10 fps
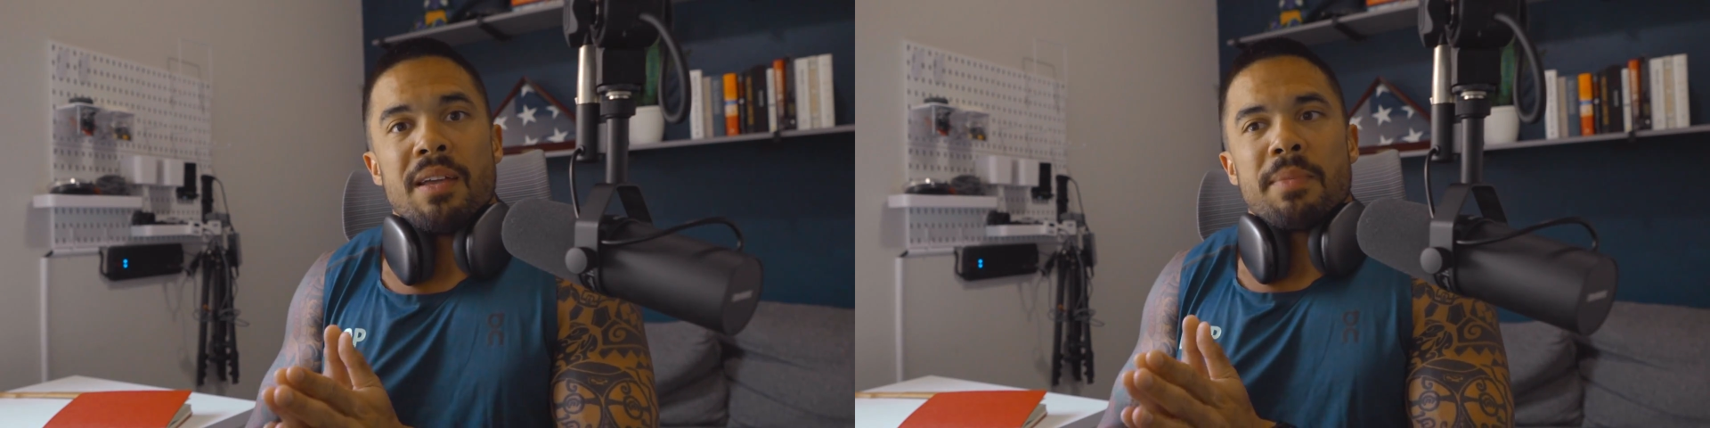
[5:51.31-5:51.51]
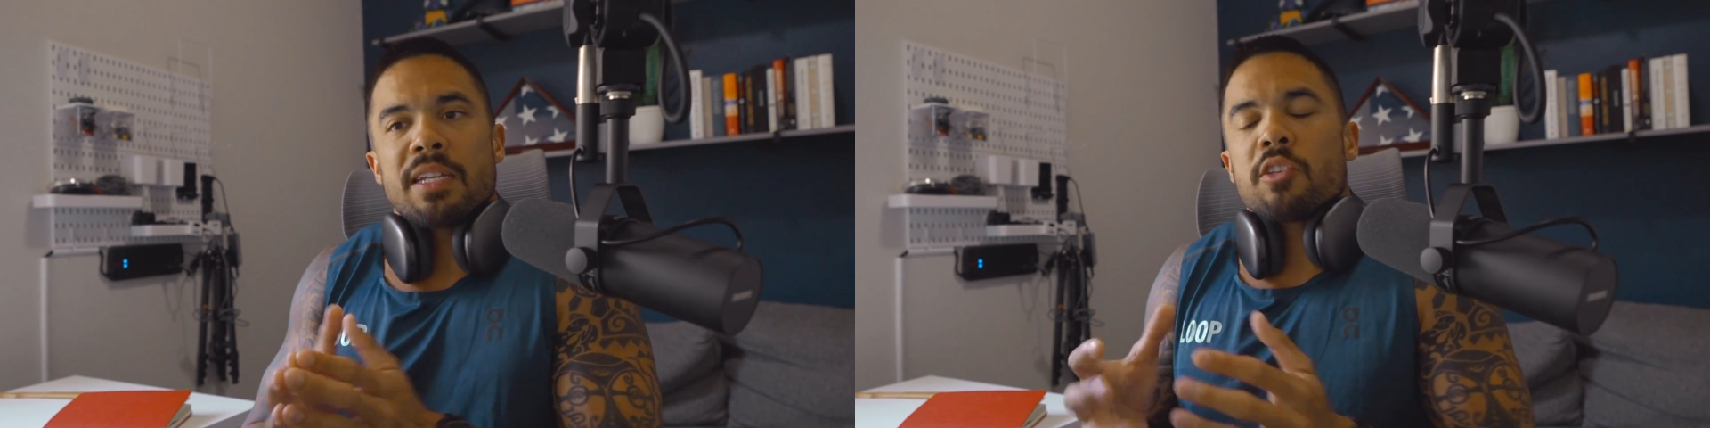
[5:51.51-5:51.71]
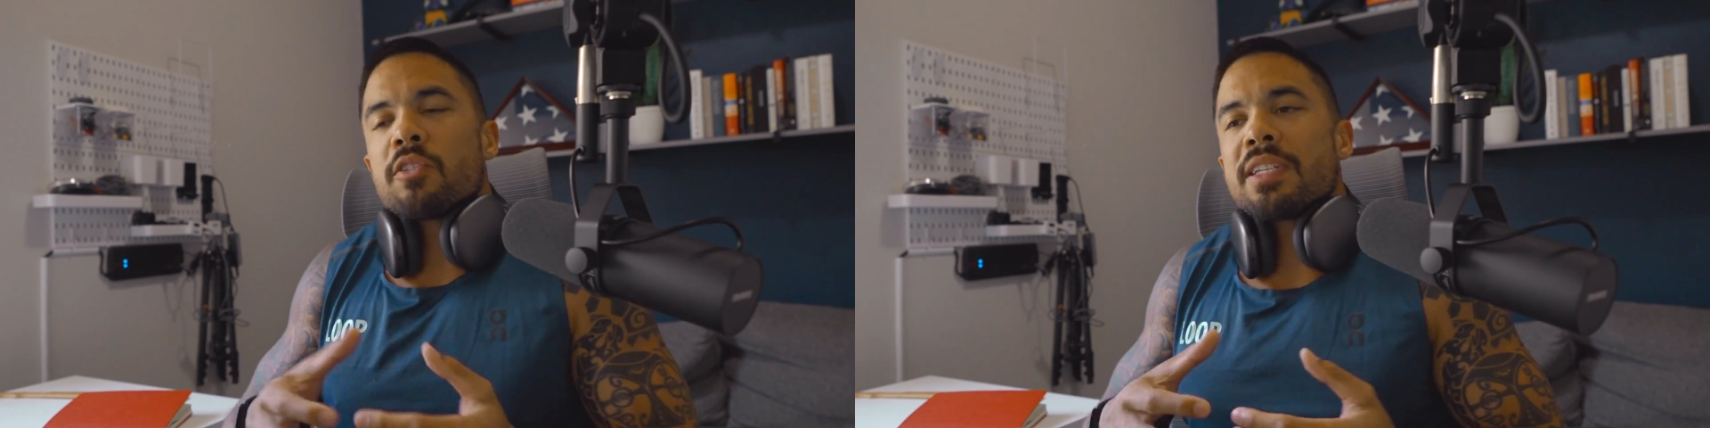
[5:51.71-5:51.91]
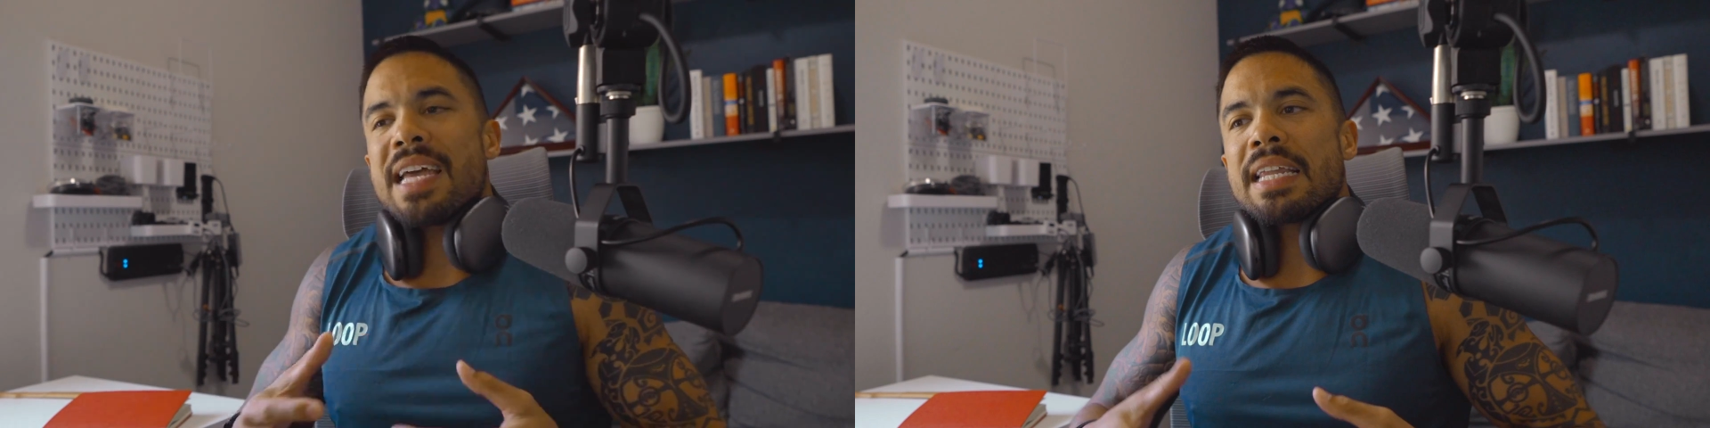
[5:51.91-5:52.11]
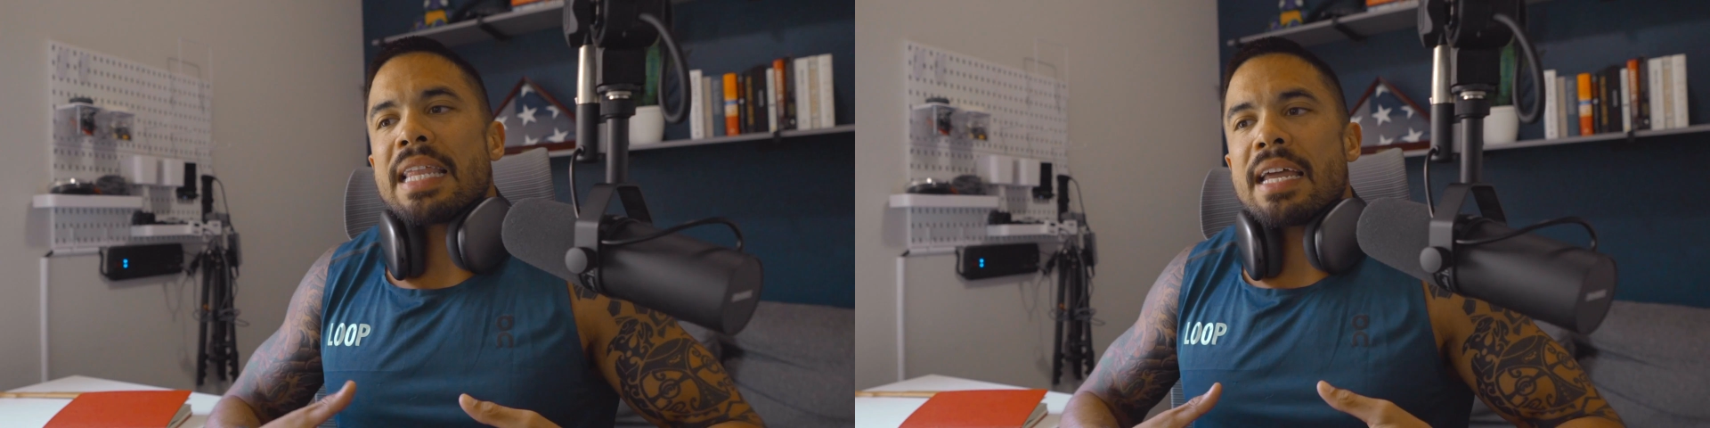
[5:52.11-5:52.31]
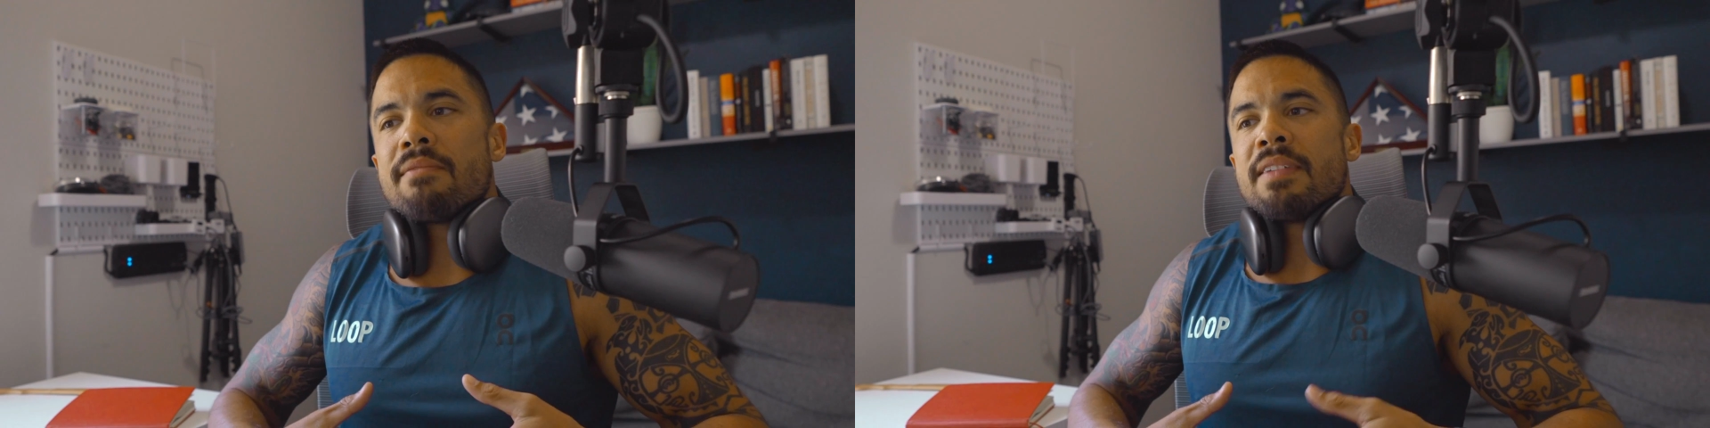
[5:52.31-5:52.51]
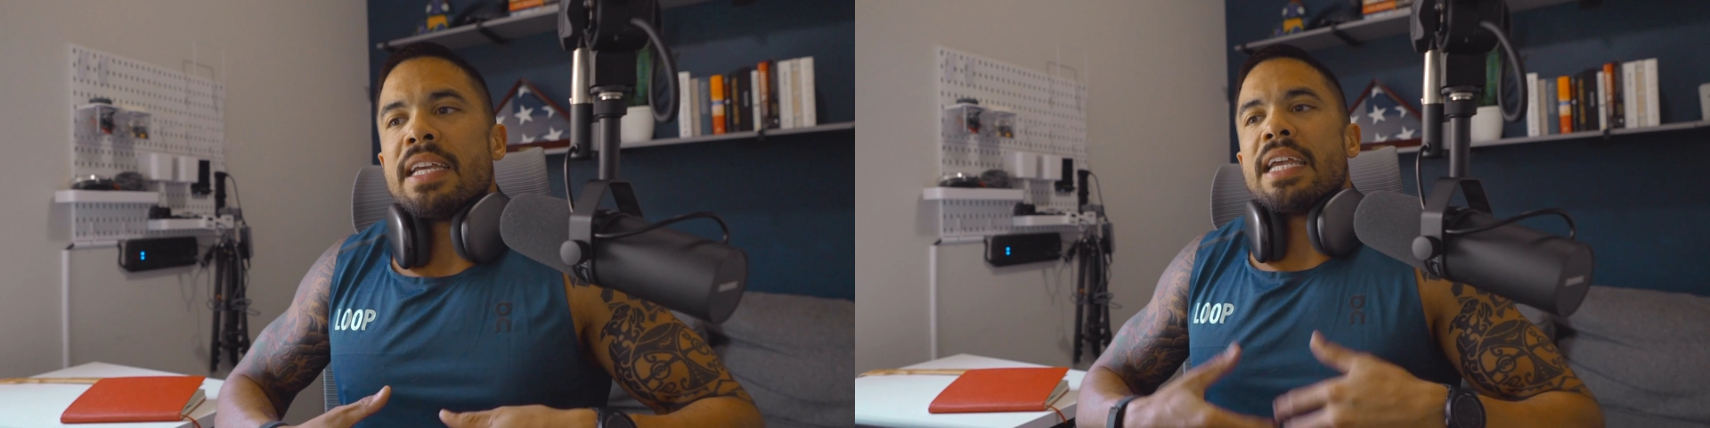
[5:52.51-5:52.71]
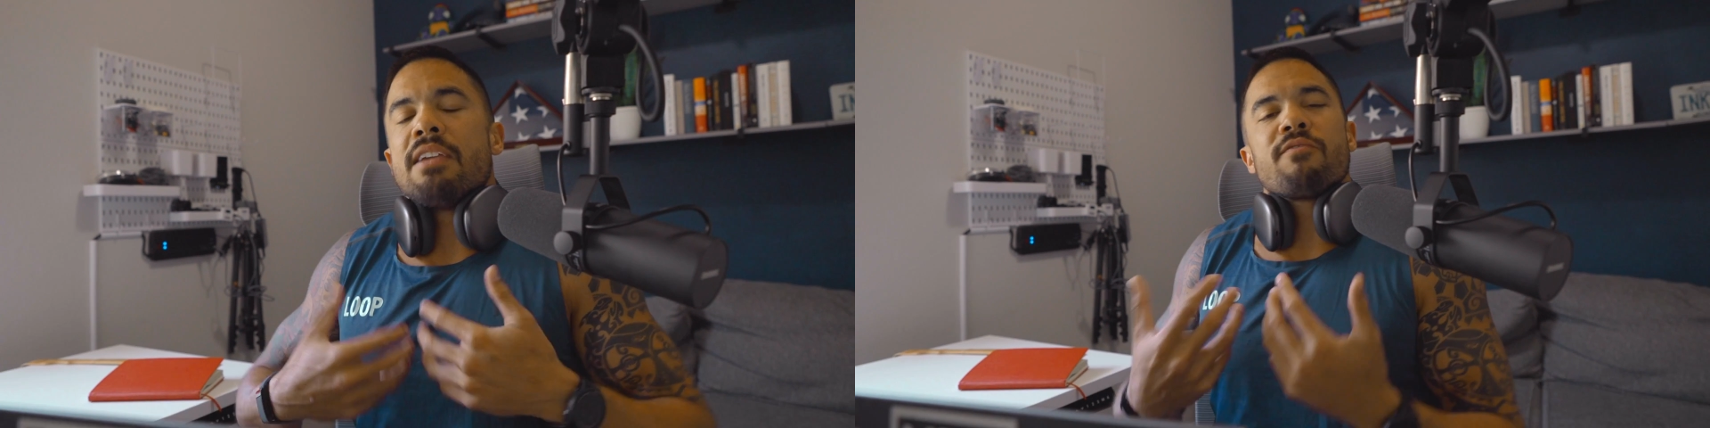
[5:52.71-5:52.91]
because there's just not a lot of
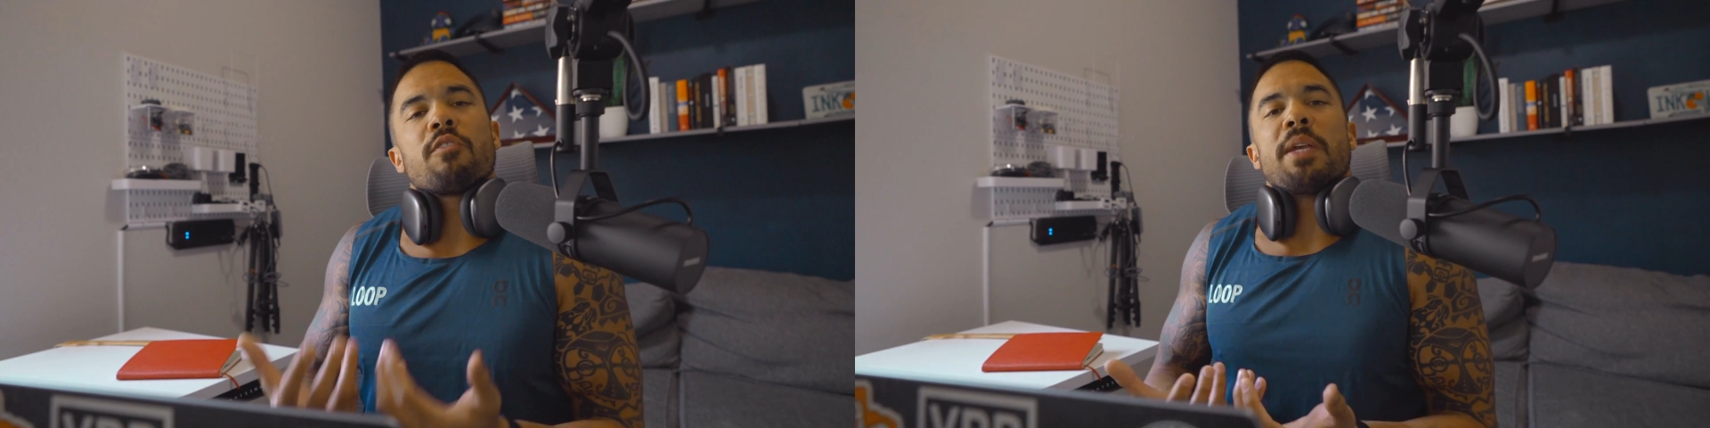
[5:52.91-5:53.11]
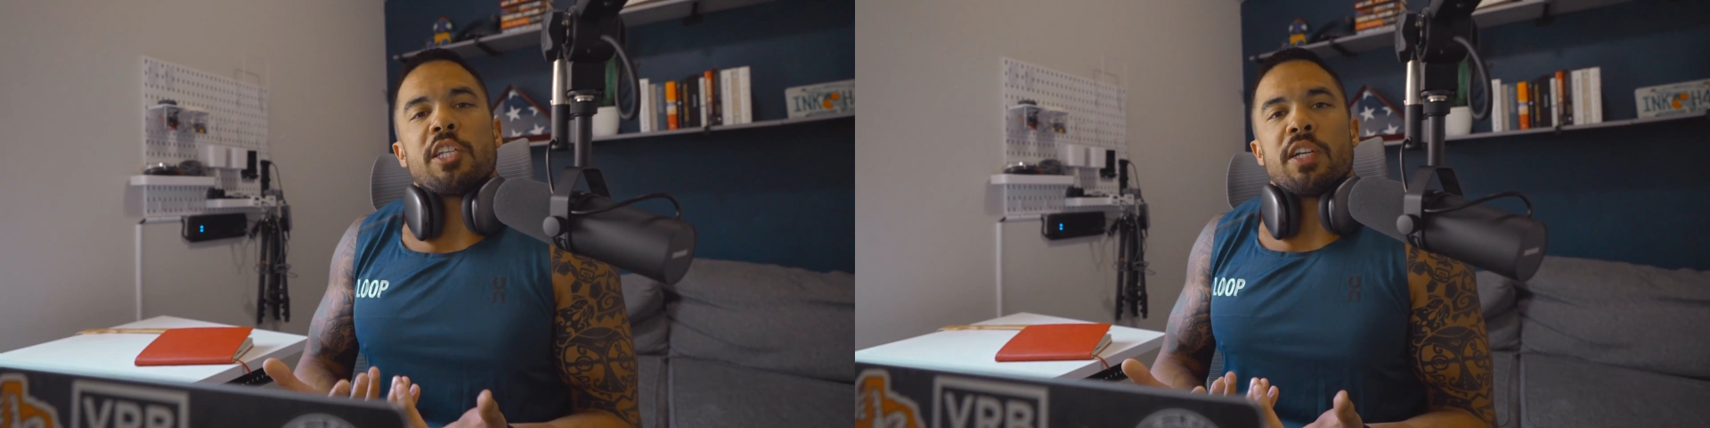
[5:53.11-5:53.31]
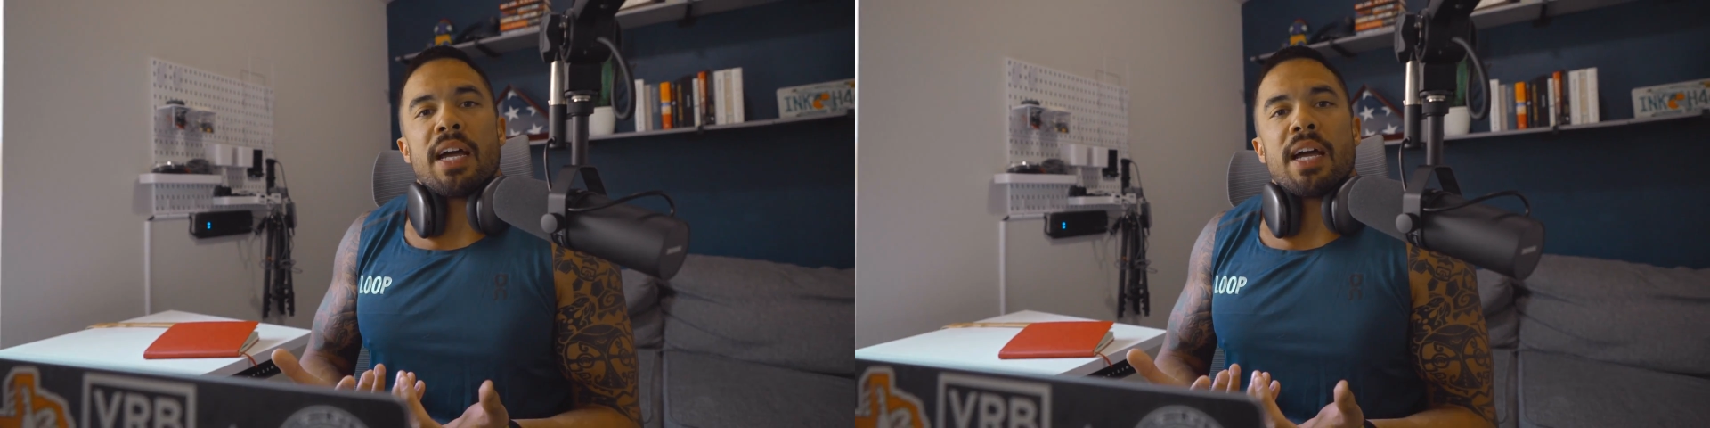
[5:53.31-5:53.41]
information